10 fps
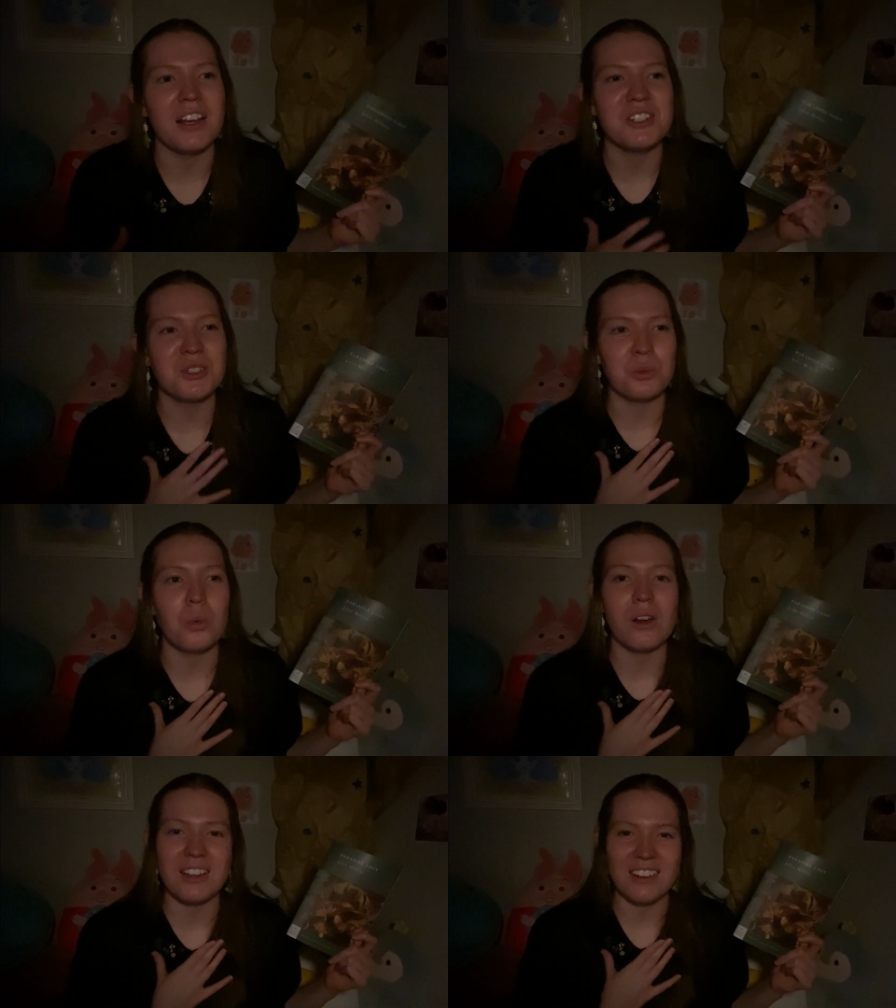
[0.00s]
I
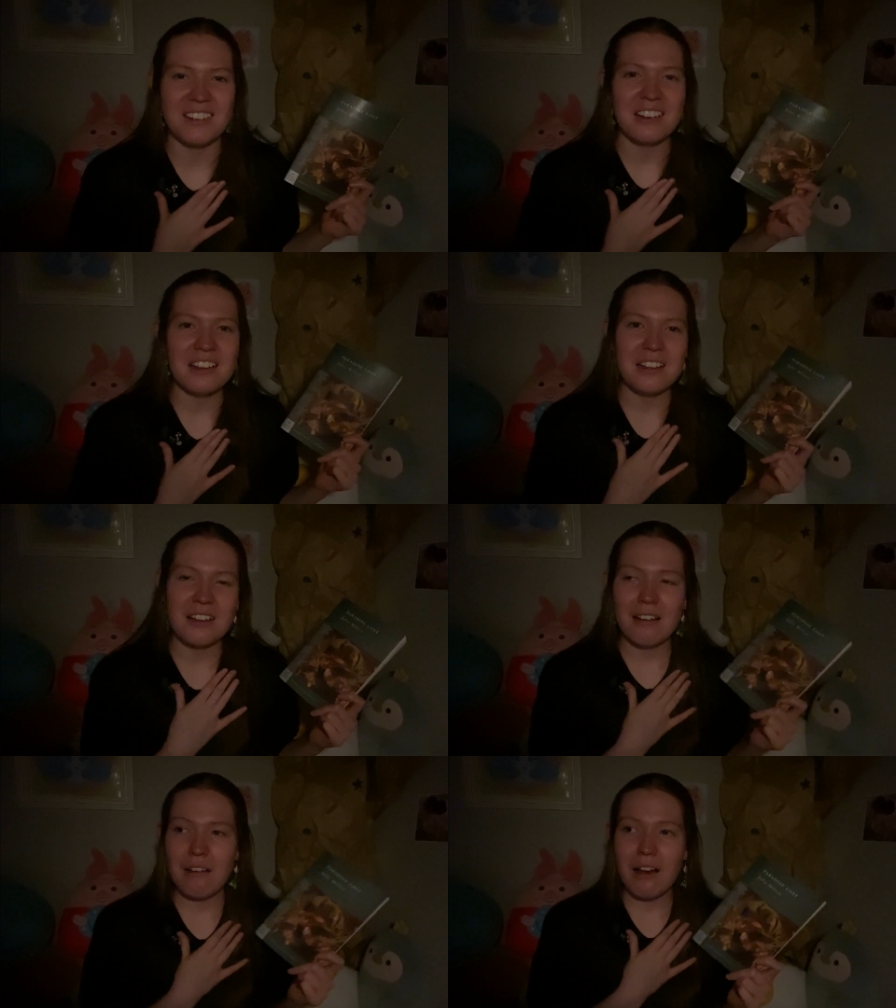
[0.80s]

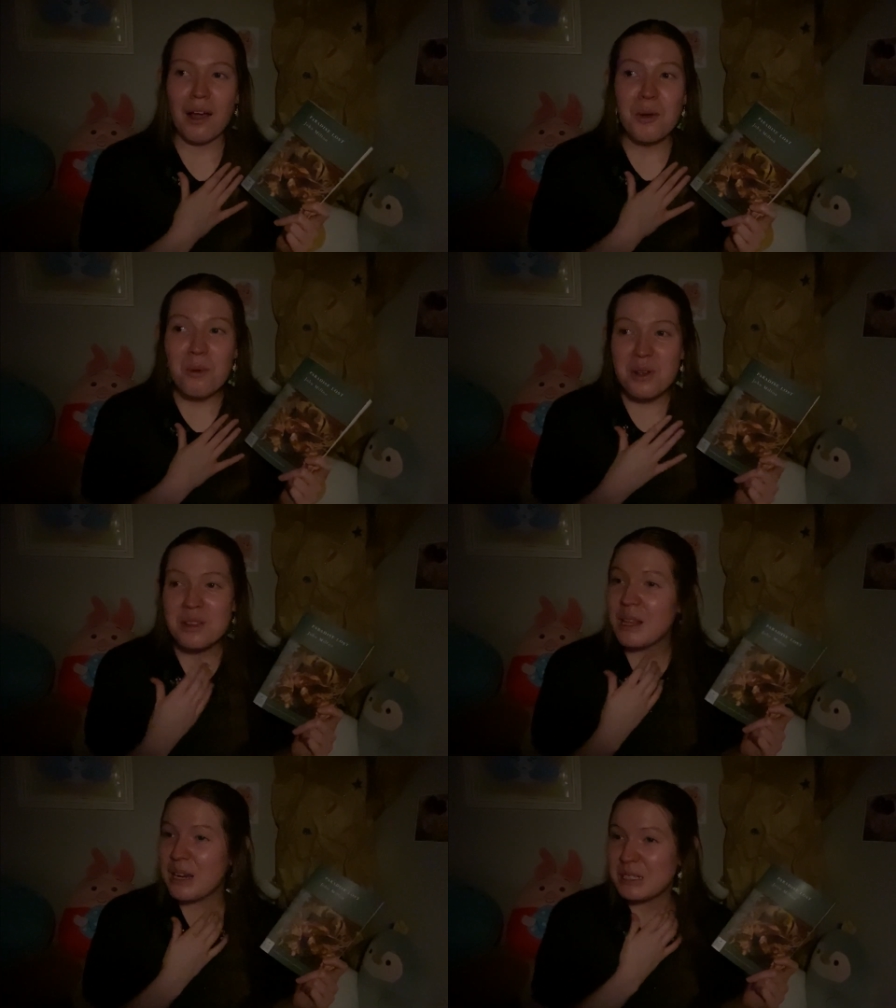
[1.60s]

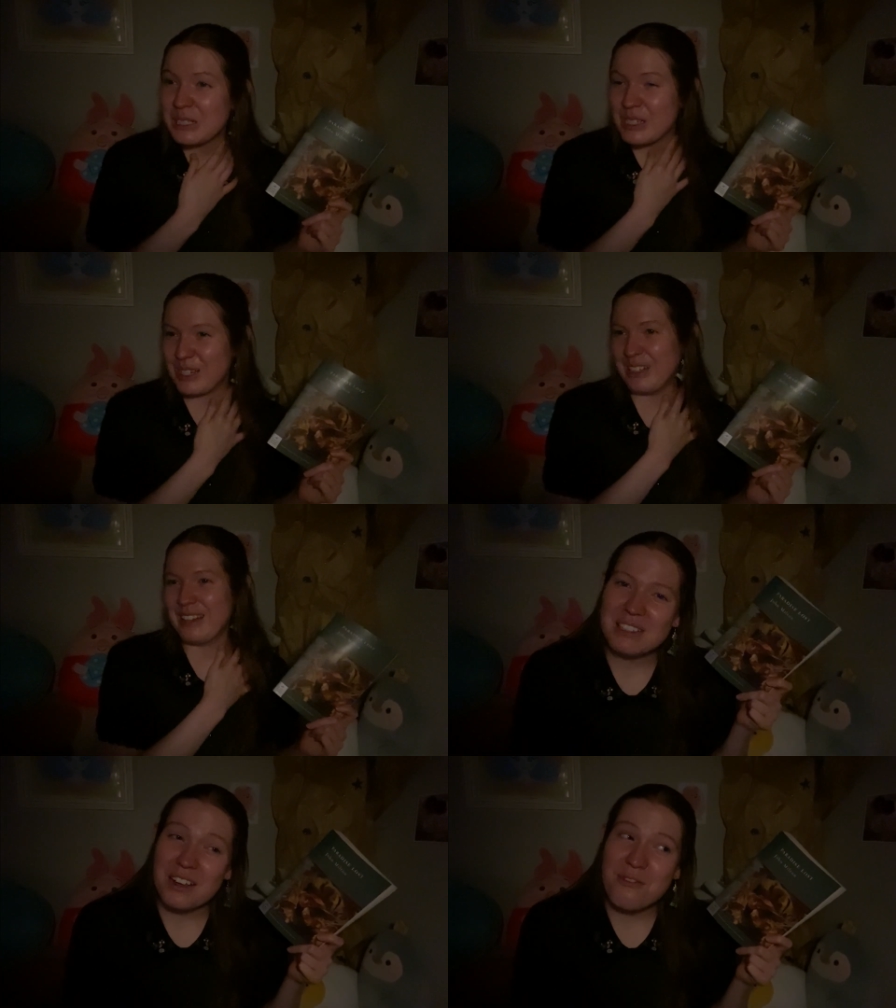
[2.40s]
wanted that edition.
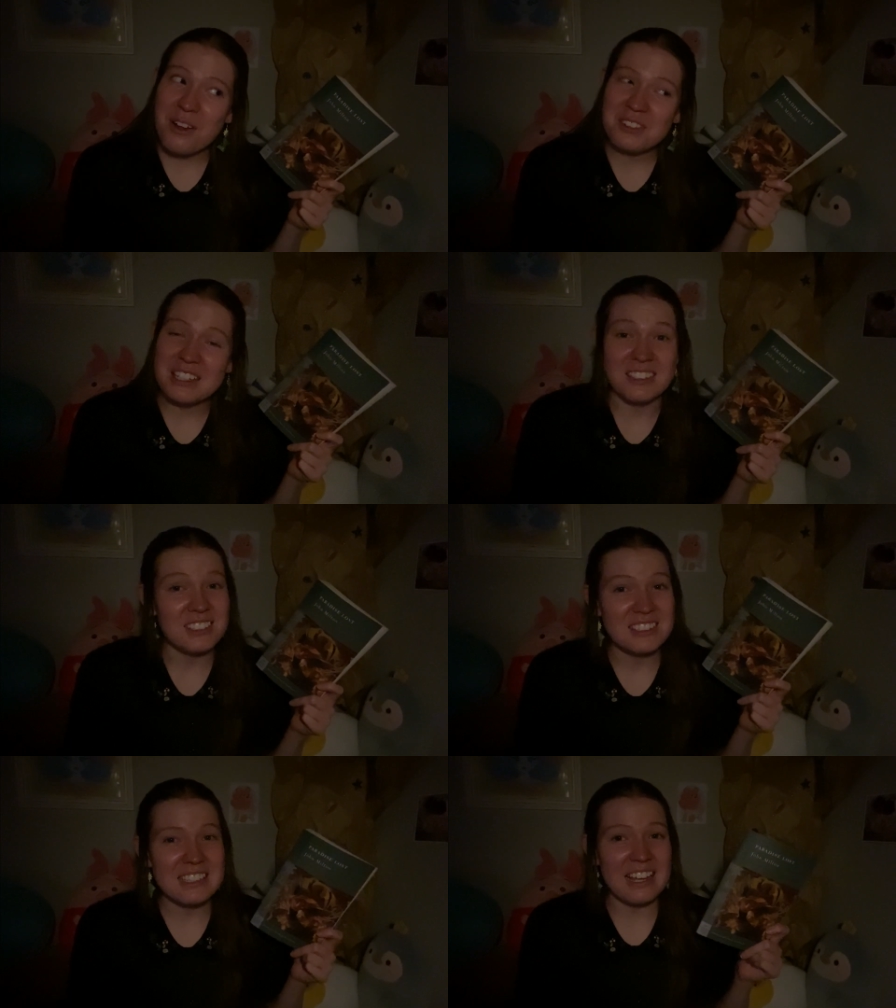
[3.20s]
But I found
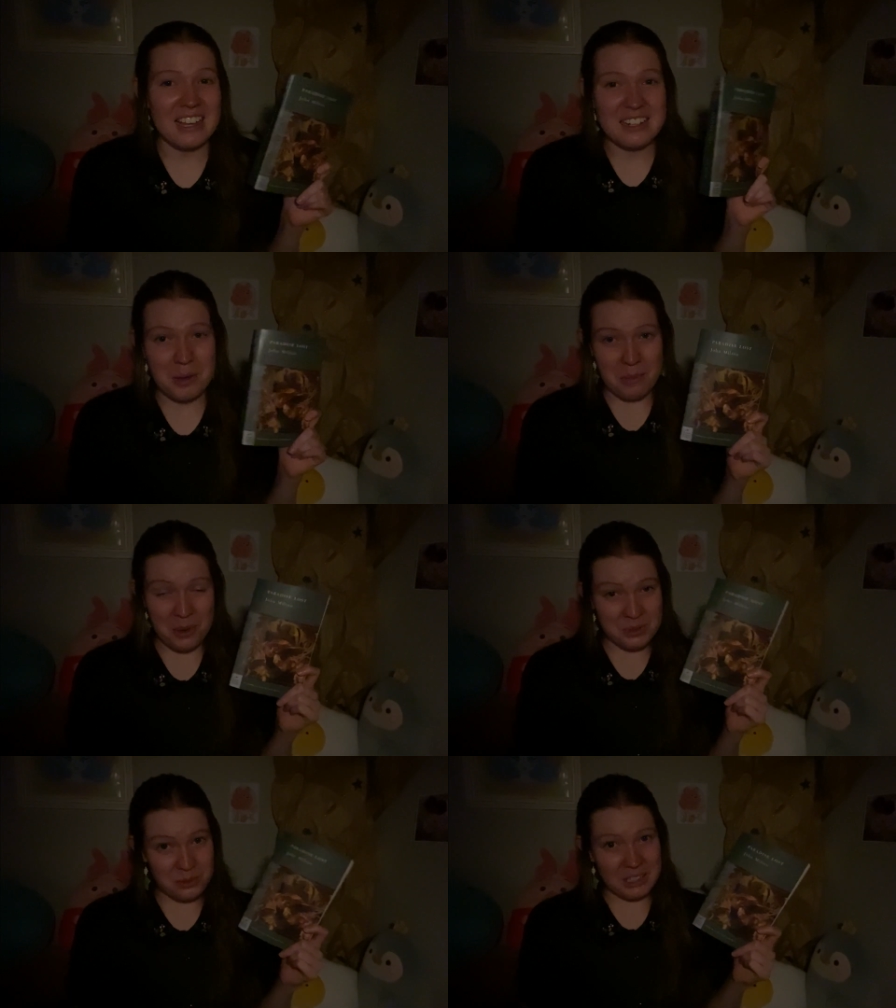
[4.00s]
this, and I
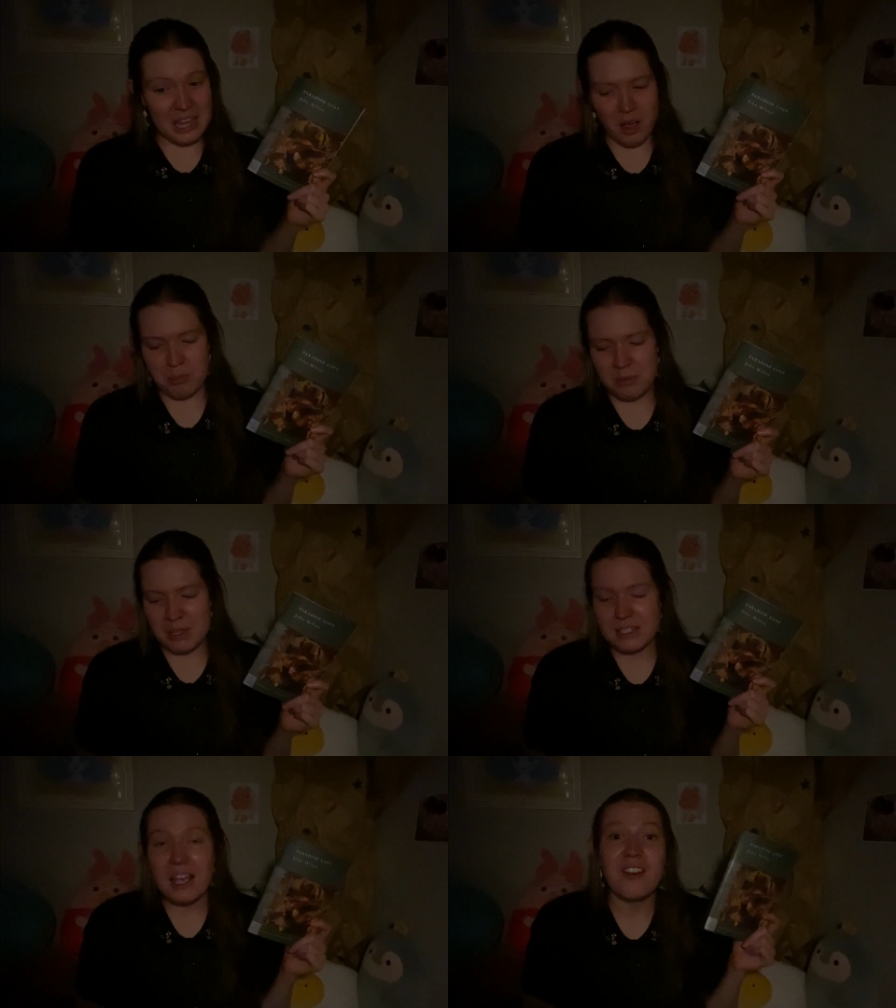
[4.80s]
was really happy
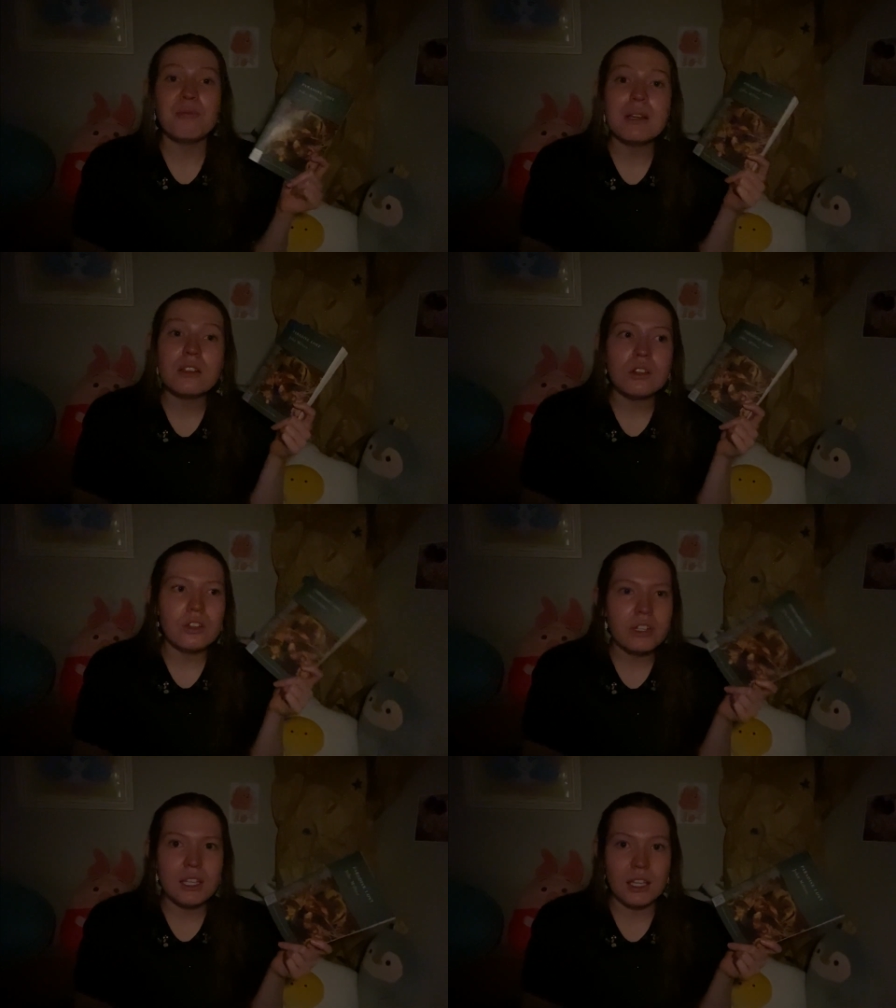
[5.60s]
because I've been
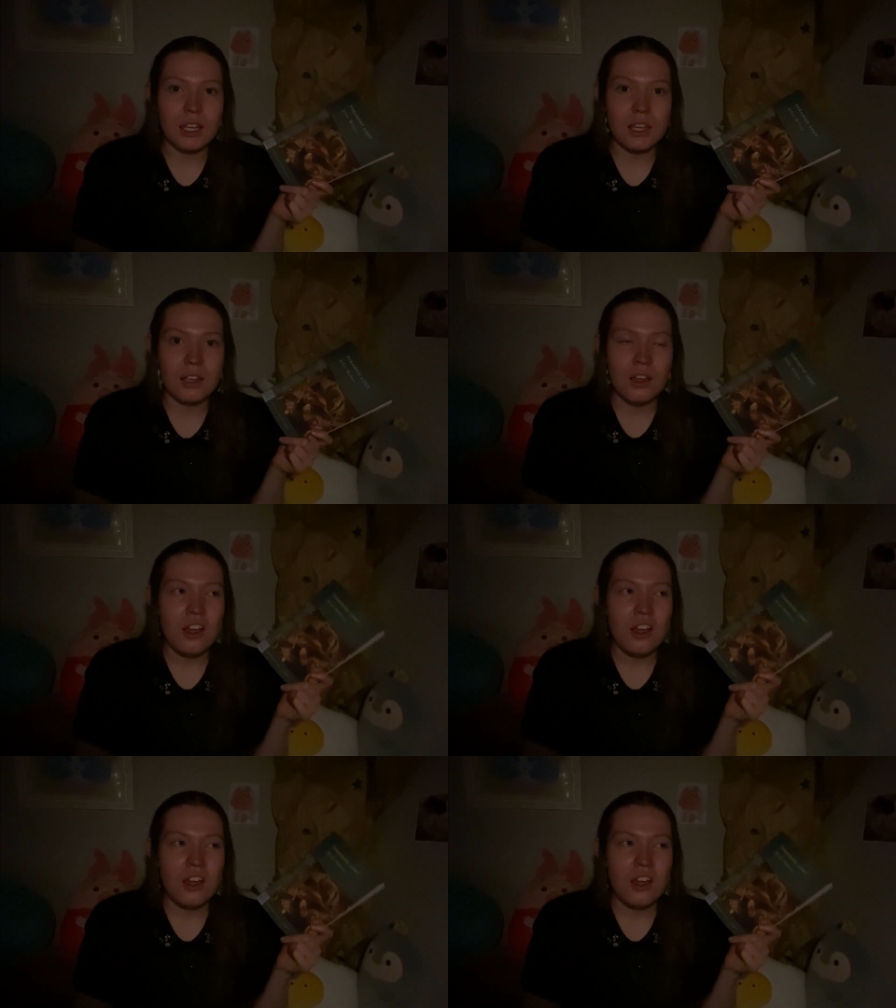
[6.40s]
looking